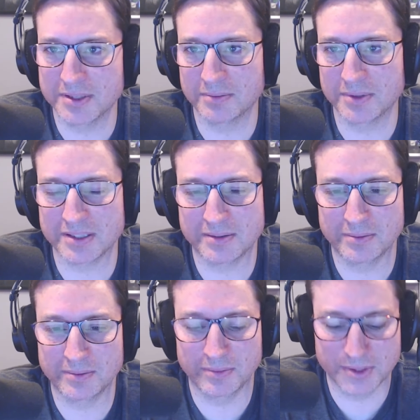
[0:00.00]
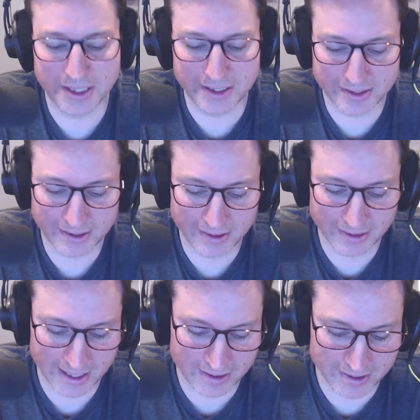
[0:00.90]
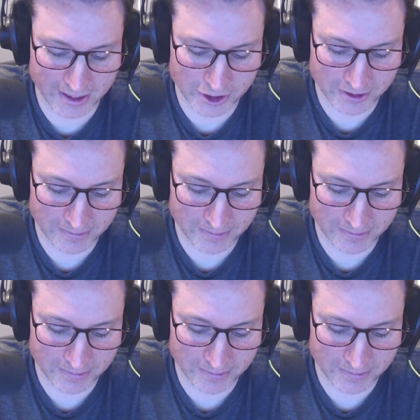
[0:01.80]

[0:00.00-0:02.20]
It was his accusation.